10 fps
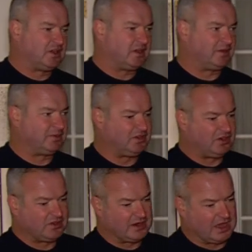Uh, but, you
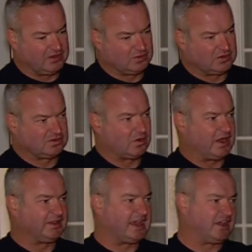know, the 9s with the squad
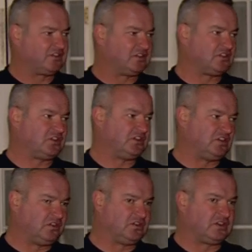in the house, the
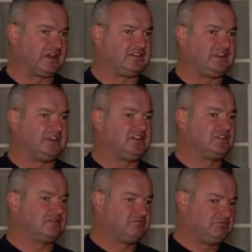32s, the 19s,